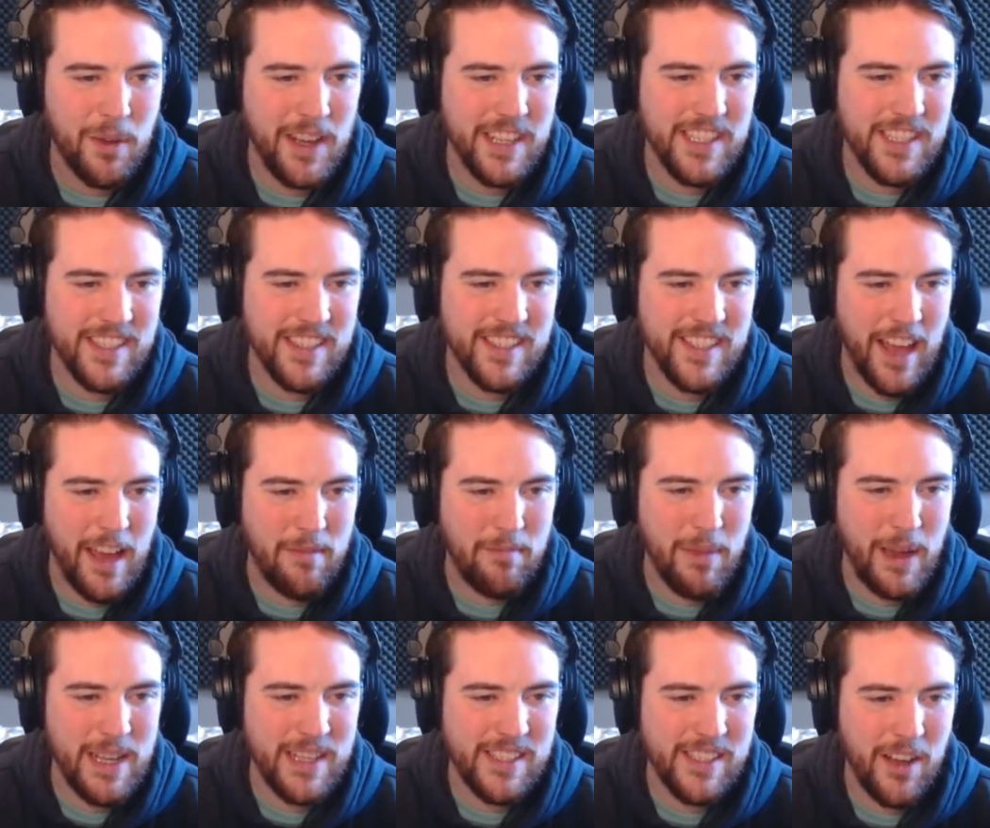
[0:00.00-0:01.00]
I just let
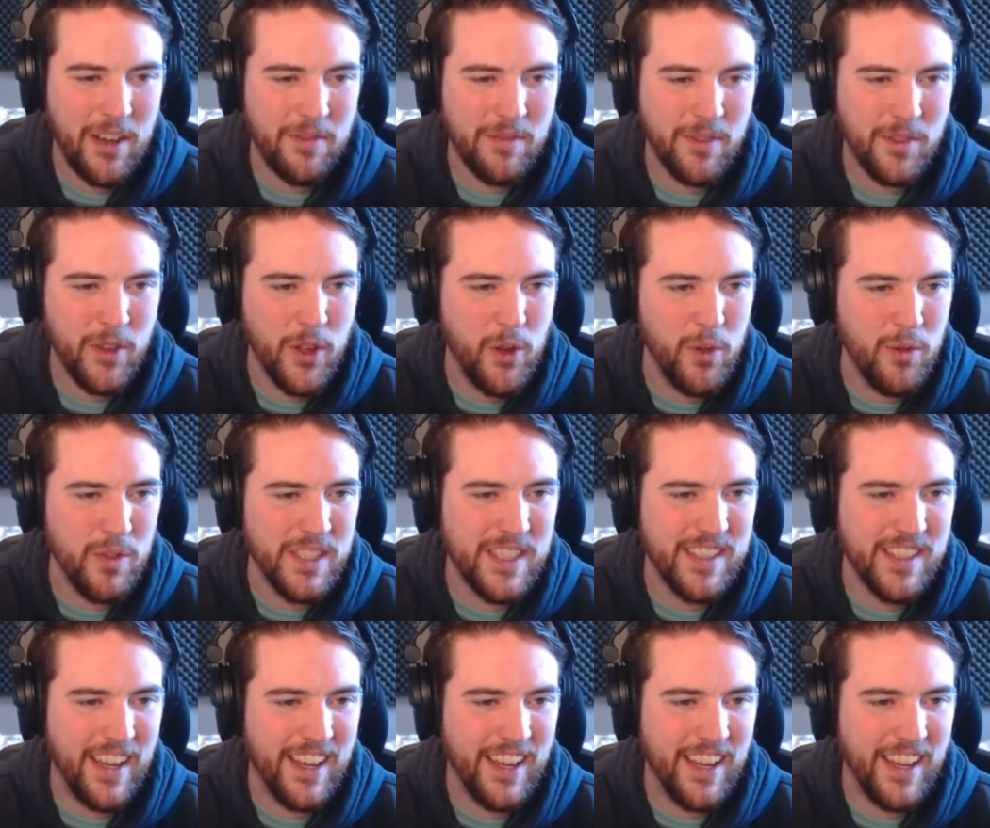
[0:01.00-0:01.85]
myself lose,